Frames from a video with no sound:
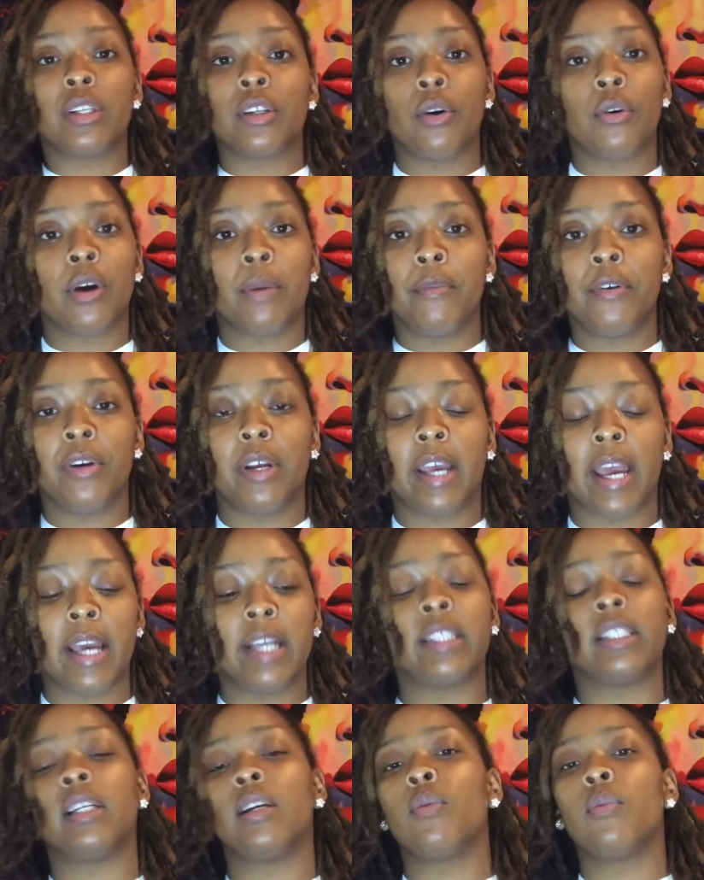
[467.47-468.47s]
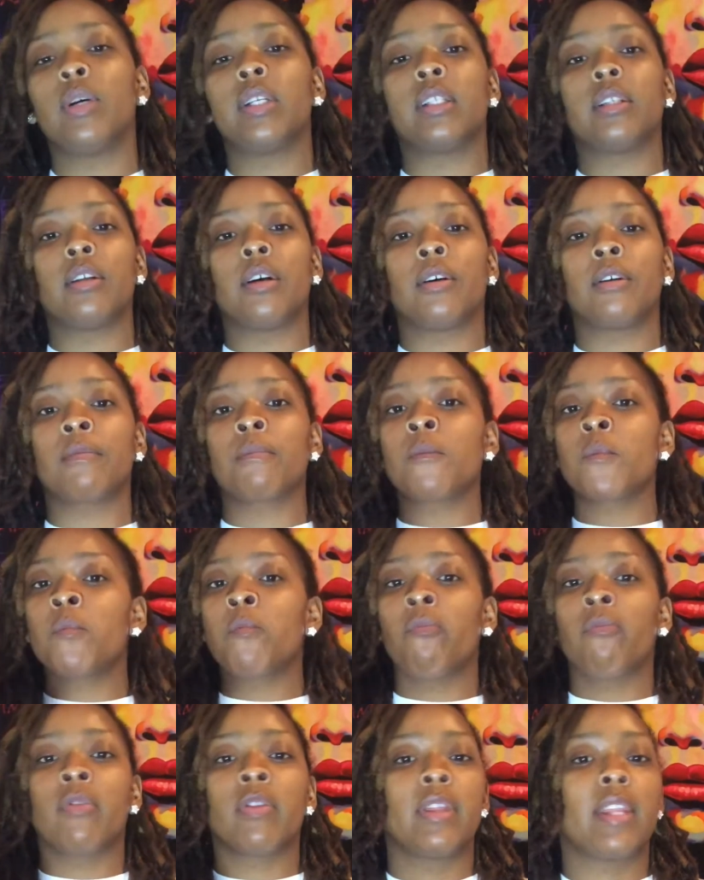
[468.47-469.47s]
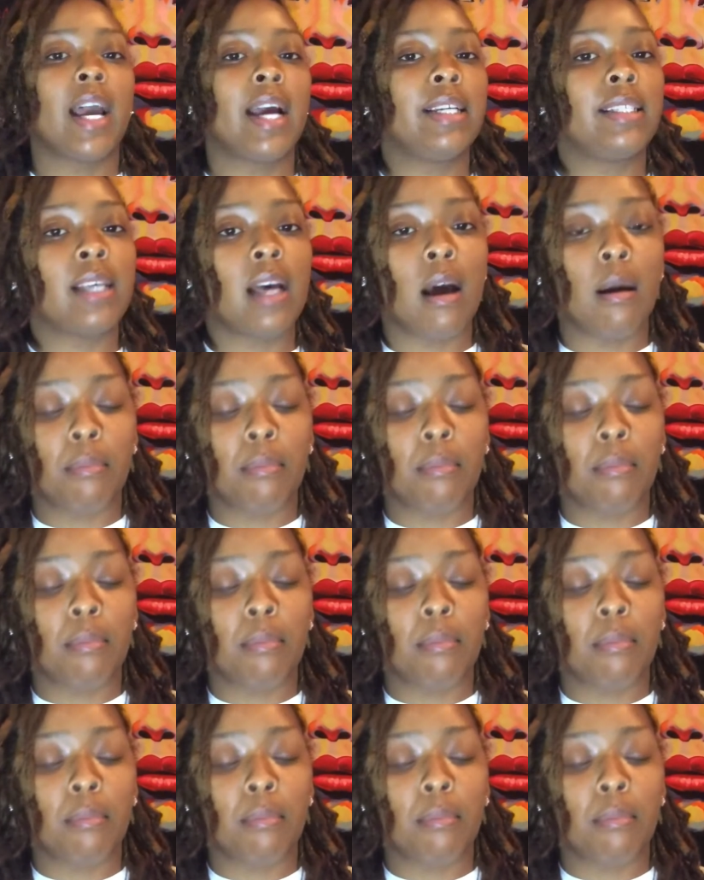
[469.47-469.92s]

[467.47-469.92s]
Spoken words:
no communication. It wasn't no nighttime